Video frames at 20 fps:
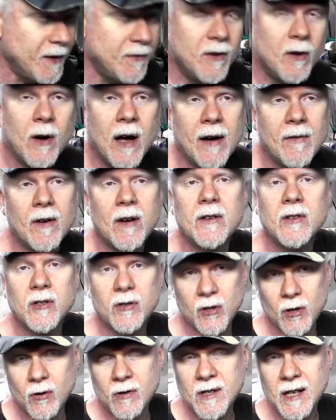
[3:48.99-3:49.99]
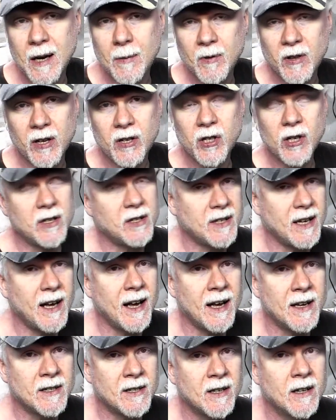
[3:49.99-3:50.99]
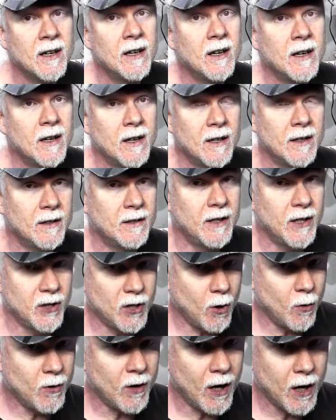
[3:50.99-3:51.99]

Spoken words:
If you have a turntable that just has the tone